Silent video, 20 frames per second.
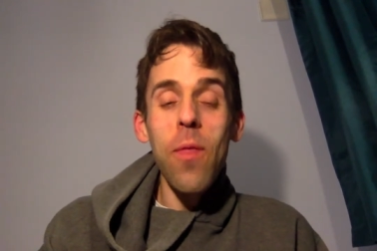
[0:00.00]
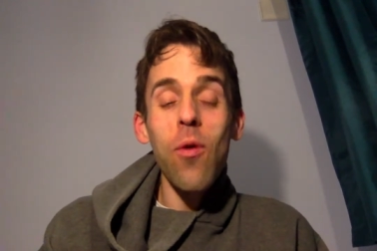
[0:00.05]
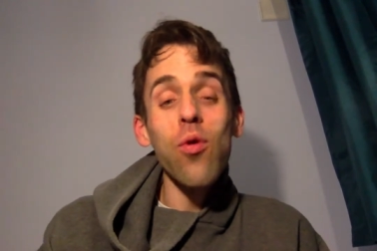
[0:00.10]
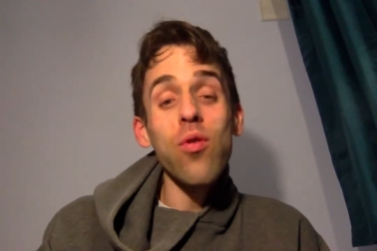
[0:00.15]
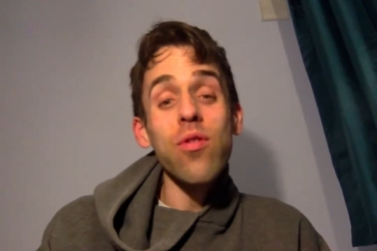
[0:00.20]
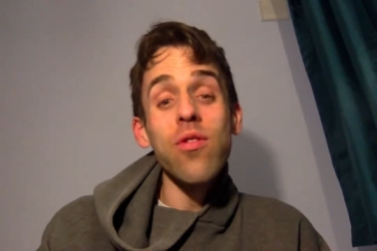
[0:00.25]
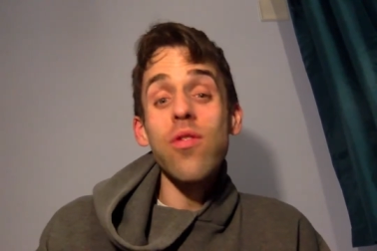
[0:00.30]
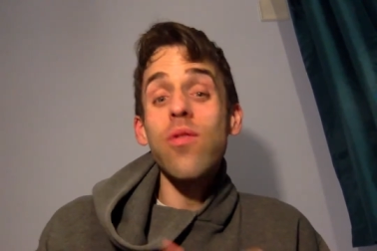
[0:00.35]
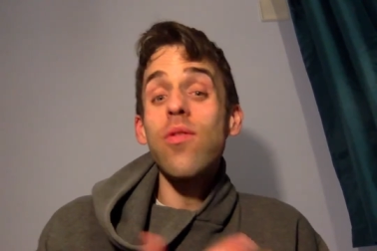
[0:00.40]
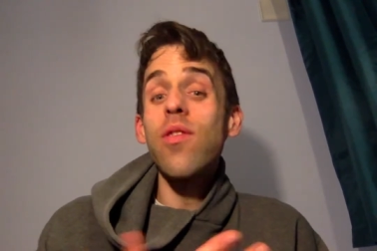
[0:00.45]
or
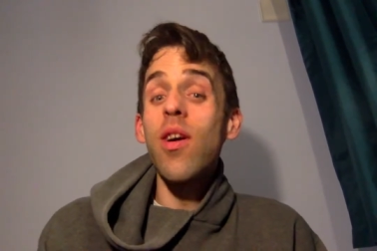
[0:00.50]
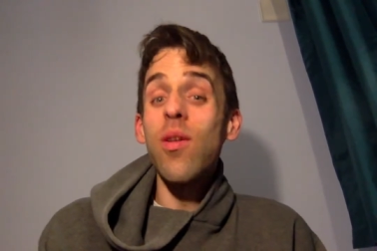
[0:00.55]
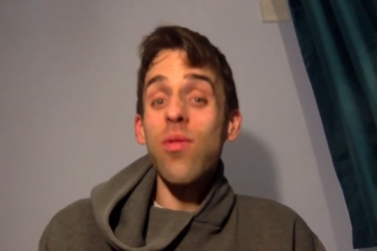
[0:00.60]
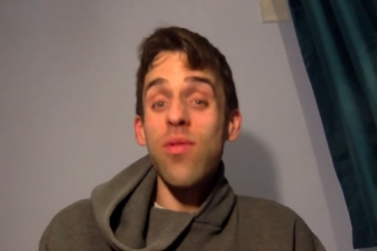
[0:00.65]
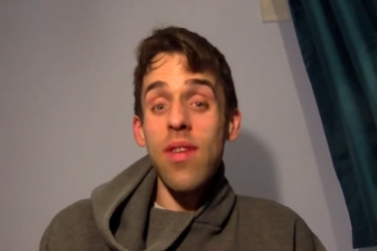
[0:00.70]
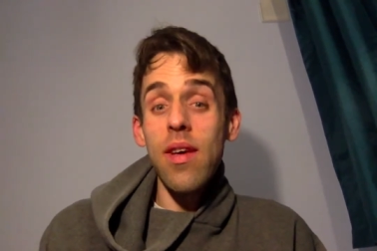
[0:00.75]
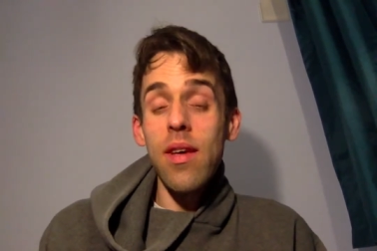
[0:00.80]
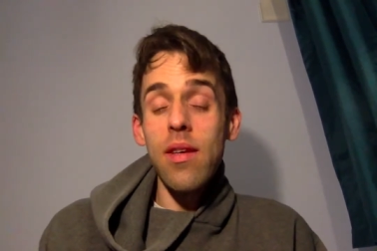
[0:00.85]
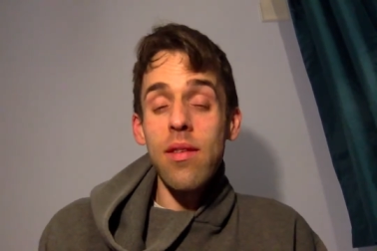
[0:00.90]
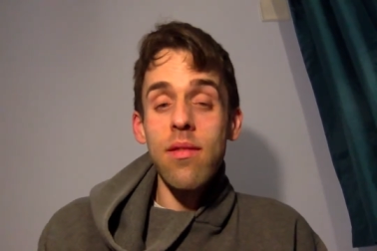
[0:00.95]
two
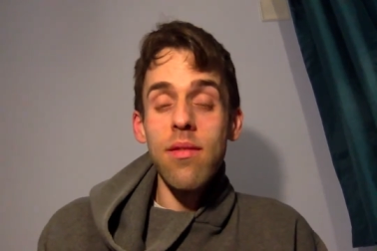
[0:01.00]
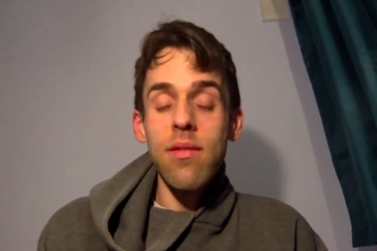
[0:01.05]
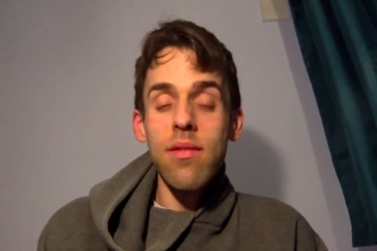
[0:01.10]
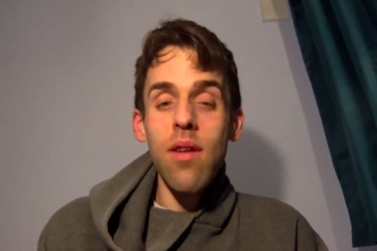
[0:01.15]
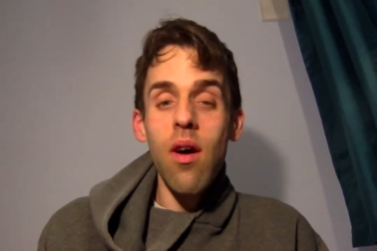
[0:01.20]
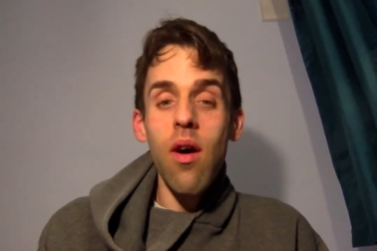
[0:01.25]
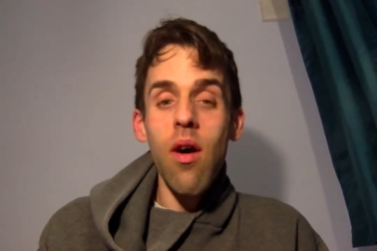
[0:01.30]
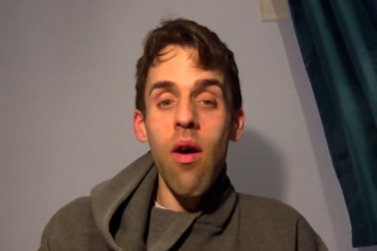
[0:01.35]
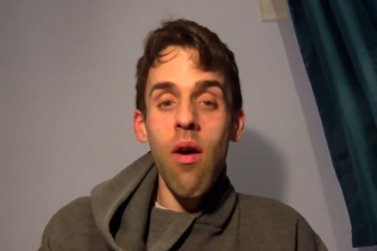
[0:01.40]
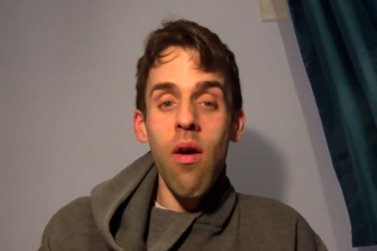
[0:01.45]
doses
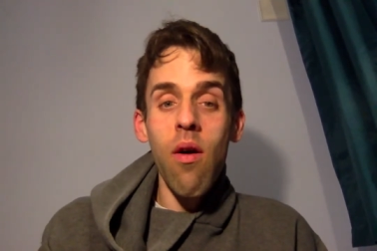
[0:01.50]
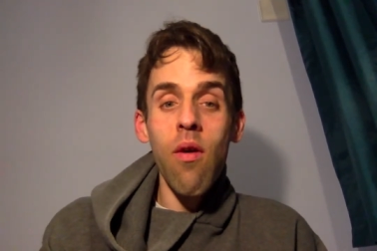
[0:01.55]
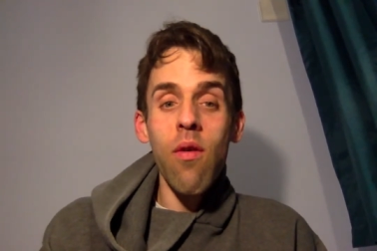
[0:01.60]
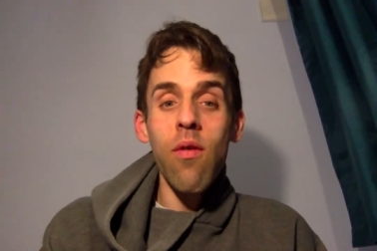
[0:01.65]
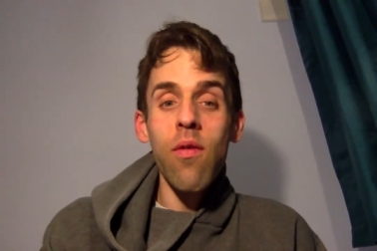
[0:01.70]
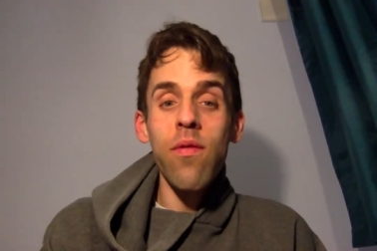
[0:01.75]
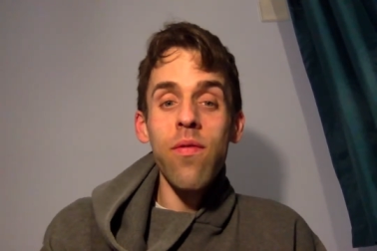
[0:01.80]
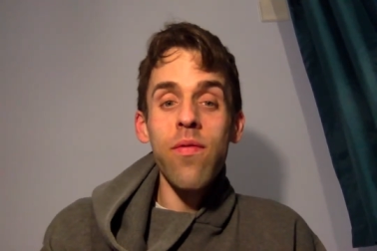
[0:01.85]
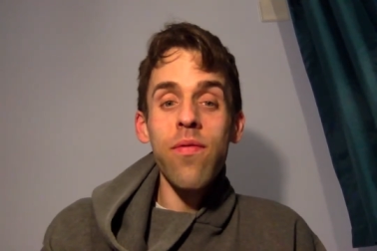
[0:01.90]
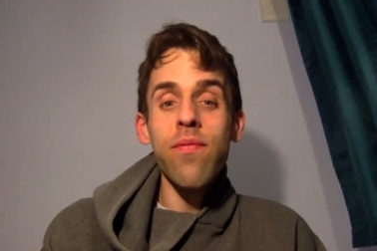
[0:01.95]

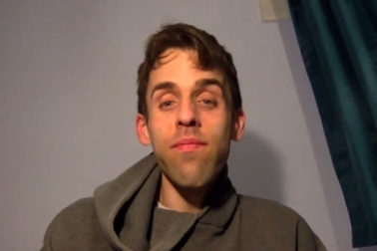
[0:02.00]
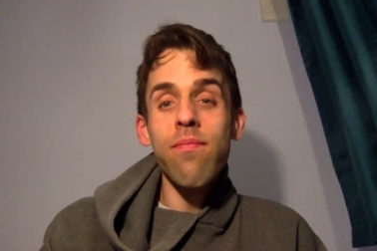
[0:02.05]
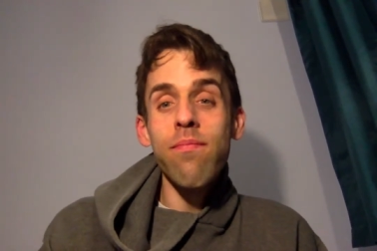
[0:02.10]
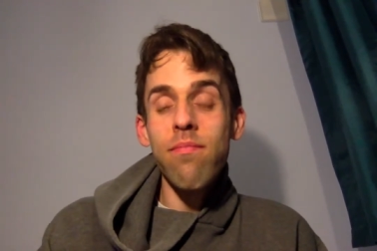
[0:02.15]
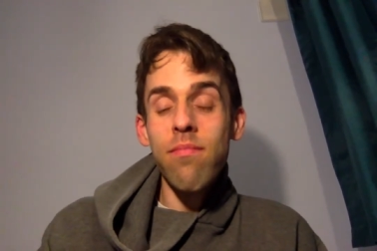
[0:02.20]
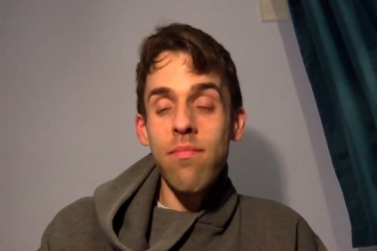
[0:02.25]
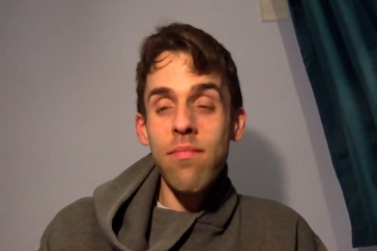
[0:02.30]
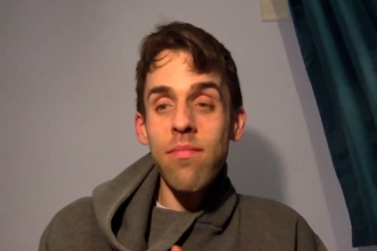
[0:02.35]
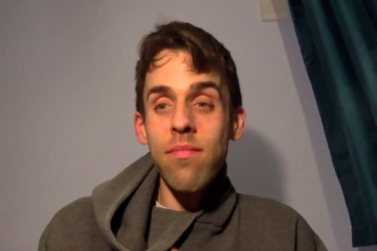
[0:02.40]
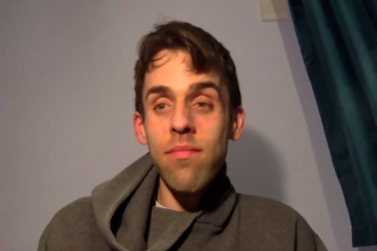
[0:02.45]
of
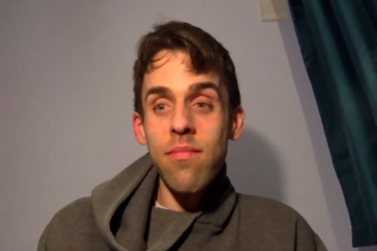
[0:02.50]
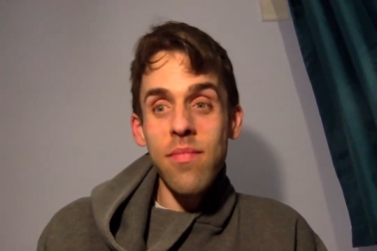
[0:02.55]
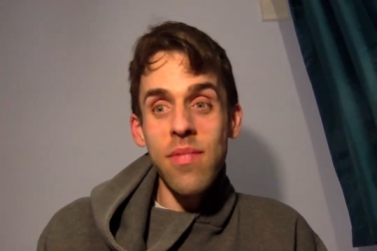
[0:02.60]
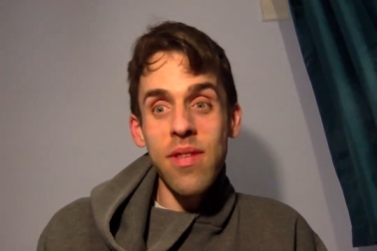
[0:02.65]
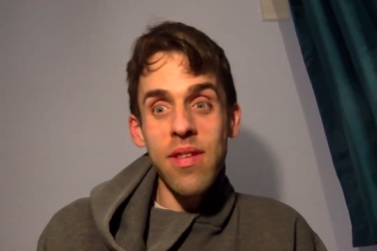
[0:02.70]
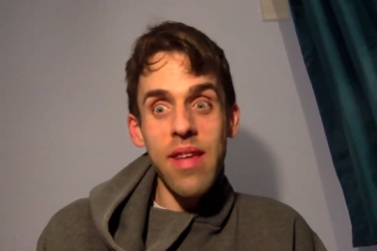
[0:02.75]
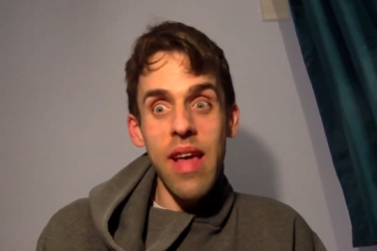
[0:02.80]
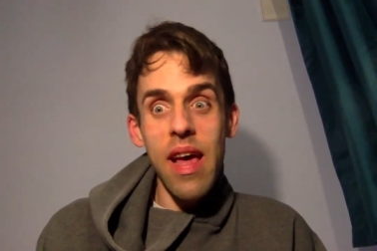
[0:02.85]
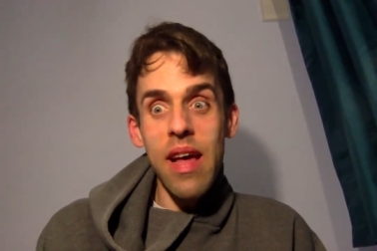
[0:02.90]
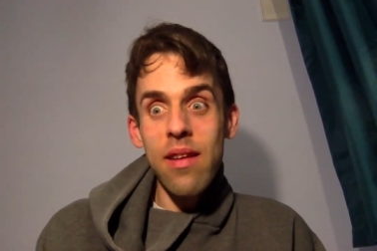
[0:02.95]

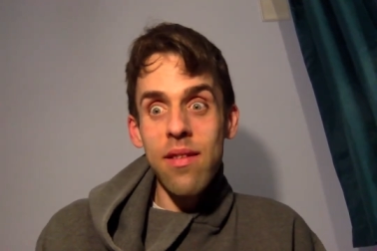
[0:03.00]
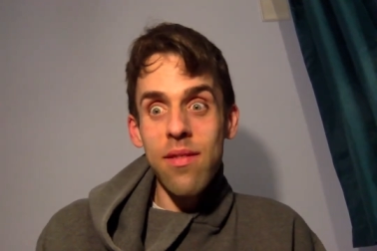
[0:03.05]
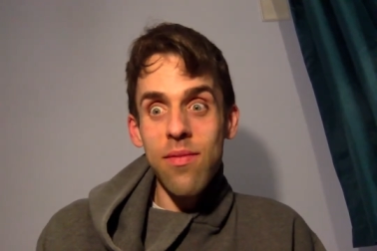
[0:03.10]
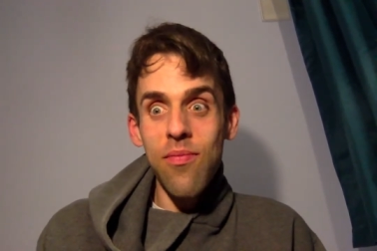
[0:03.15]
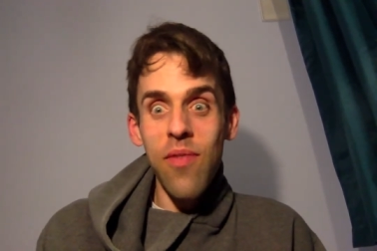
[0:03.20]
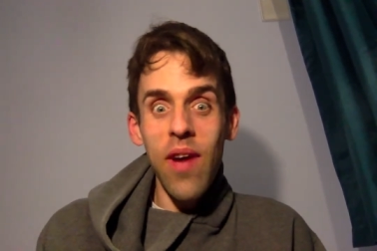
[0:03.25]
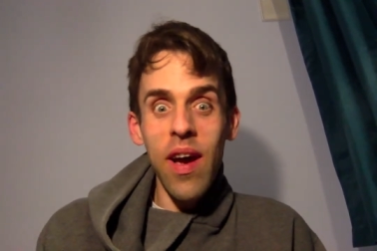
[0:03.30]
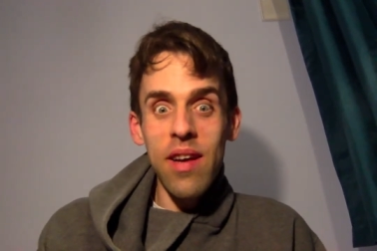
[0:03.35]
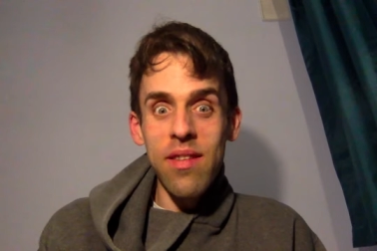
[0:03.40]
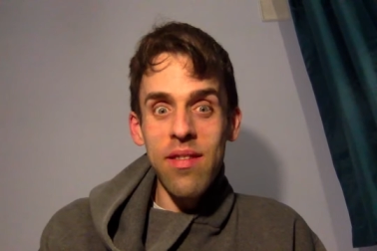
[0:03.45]
said
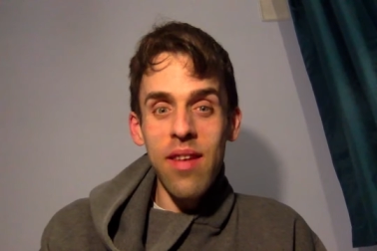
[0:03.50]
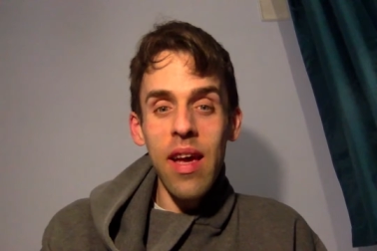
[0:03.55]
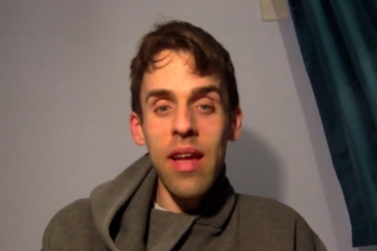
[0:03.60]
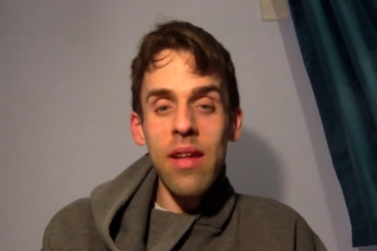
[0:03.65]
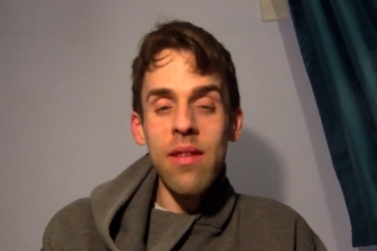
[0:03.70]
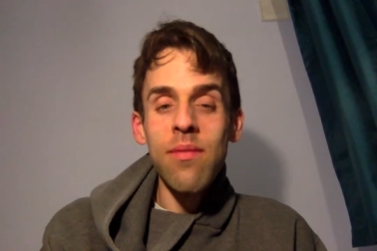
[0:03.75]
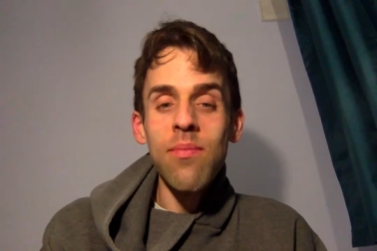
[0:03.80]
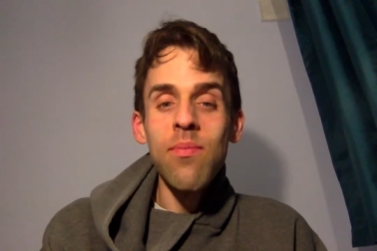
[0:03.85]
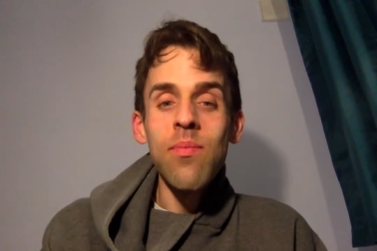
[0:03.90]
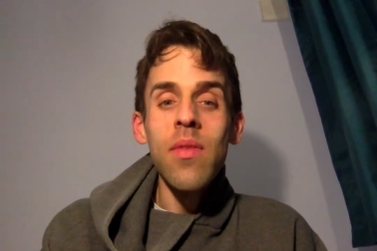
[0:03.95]

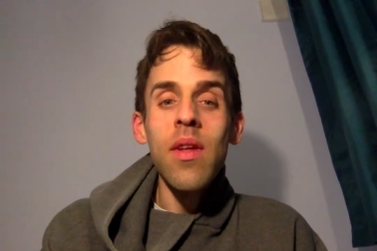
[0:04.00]
vaccine.